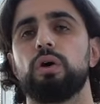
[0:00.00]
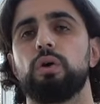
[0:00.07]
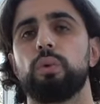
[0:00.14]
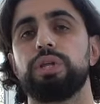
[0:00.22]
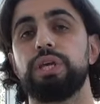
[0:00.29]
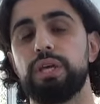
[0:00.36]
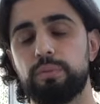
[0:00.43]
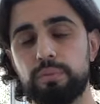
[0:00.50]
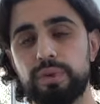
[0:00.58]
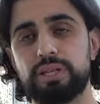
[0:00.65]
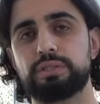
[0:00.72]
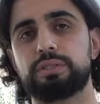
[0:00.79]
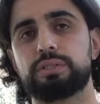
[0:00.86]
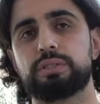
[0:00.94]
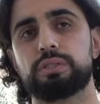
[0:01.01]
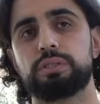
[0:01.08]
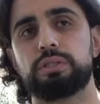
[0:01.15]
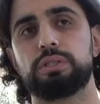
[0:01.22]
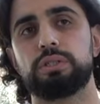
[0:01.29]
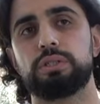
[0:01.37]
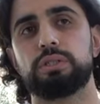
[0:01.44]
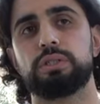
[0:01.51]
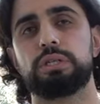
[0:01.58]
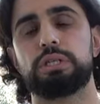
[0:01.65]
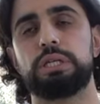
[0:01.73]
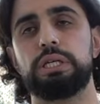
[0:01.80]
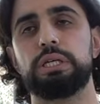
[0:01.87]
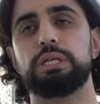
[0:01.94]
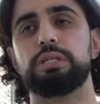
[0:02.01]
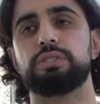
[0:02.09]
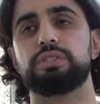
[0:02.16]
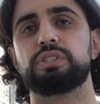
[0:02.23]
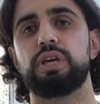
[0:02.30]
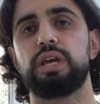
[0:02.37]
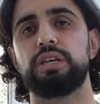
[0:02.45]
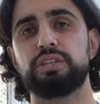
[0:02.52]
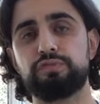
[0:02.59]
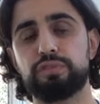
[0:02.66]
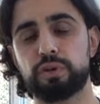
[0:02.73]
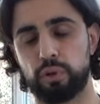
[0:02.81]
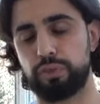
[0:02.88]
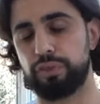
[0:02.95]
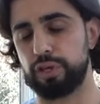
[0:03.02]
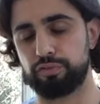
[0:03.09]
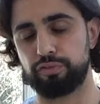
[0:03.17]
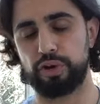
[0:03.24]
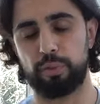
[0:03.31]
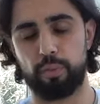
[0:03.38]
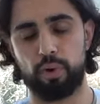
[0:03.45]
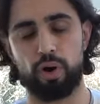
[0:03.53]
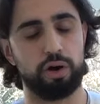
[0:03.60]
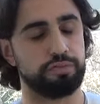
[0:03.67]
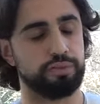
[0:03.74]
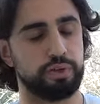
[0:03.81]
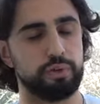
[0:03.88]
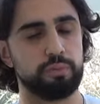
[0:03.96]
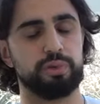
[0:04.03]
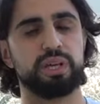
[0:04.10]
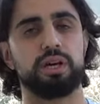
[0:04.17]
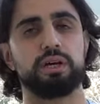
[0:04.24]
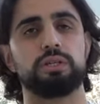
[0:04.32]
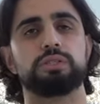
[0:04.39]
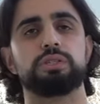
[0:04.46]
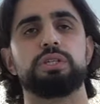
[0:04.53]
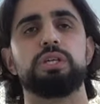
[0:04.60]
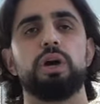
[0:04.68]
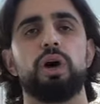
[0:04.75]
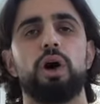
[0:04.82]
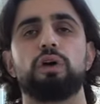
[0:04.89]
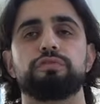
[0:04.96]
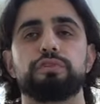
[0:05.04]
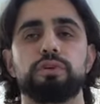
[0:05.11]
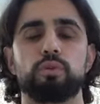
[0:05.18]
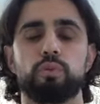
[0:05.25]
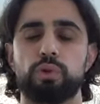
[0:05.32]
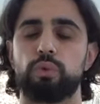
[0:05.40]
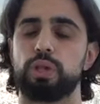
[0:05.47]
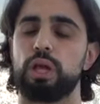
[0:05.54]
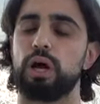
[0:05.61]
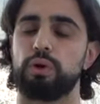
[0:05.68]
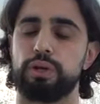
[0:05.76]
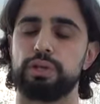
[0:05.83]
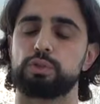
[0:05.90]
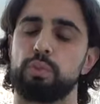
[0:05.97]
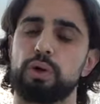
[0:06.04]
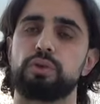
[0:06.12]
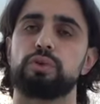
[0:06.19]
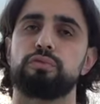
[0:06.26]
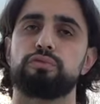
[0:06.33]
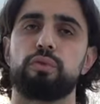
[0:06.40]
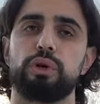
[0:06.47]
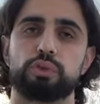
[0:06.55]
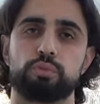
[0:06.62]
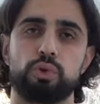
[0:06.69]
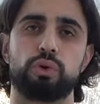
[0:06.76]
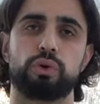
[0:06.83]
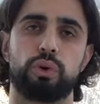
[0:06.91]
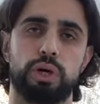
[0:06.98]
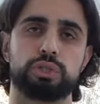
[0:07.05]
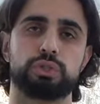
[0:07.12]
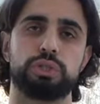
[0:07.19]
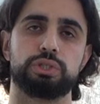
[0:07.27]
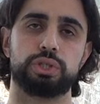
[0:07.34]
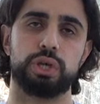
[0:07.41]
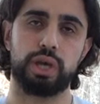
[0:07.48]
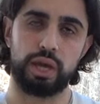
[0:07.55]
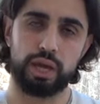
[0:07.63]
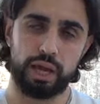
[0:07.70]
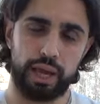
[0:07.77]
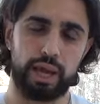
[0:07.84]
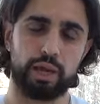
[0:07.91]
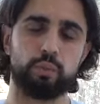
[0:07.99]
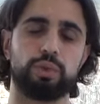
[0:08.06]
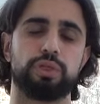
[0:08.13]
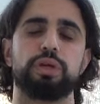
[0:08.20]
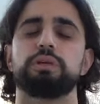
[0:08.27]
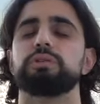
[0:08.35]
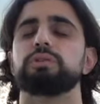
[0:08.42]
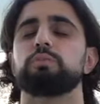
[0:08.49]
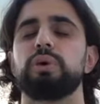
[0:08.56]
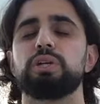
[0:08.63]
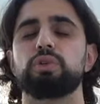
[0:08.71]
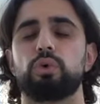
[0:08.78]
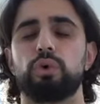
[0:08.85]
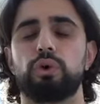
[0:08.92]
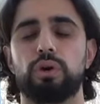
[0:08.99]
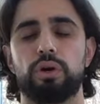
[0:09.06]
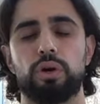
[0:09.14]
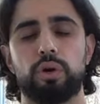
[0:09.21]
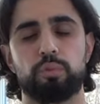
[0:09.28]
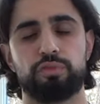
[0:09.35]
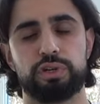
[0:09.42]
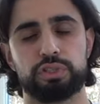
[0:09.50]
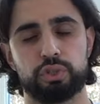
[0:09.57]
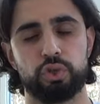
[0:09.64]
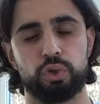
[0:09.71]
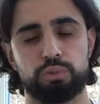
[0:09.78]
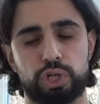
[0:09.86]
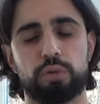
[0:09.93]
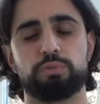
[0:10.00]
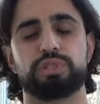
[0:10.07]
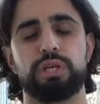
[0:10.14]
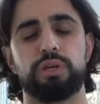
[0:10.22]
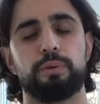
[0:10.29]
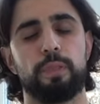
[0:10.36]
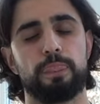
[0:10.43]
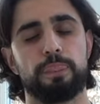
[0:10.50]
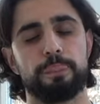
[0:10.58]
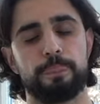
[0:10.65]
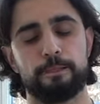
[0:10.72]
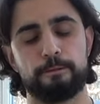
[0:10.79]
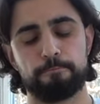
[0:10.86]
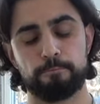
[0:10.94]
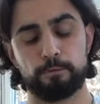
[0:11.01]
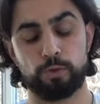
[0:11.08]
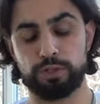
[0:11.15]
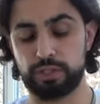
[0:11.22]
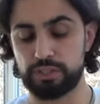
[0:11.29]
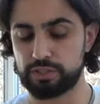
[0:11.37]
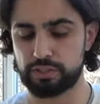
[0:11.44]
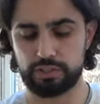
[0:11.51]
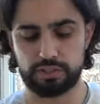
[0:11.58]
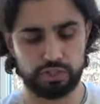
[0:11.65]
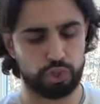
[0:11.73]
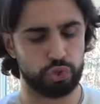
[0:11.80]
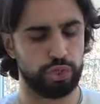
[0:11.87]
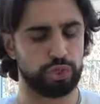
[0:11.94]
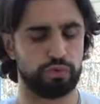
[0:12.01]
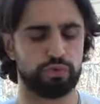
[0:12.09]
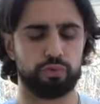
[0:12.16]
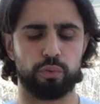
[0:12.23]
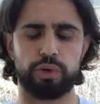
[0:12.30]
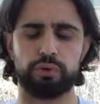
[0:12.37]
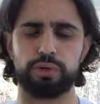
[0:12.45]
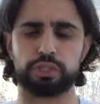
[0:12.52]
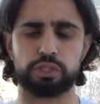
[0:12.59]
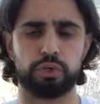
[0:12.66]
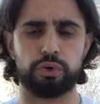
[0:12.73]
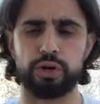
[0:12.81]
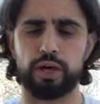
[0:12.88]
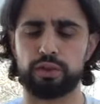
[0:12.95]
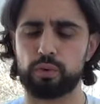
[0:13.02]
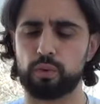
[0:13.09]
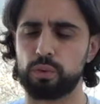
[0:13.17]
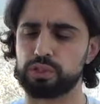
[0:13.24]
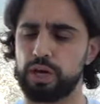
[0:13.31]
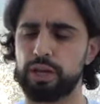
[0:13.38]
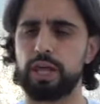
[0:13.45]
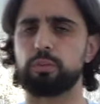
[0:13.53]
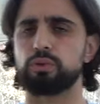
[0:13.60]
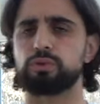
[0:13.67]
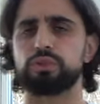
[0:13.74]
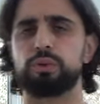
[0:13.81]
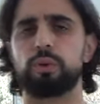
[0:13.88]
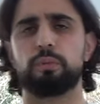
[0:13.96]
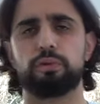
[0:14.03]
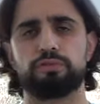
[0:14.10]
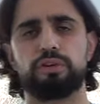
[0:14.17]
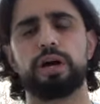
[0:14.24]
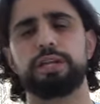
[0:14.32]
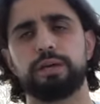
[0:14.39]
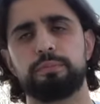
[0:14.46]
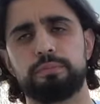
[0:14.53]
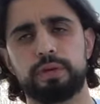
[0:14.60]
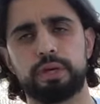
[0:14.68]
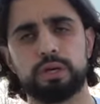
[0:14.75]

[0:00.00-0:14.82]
What he admits is a difficult thing for him often because he often would rely on his mother for his moral quandaries and with his mentor, Professor Noam Chomsky, who in this situation, for one reason or another, was unable to provide him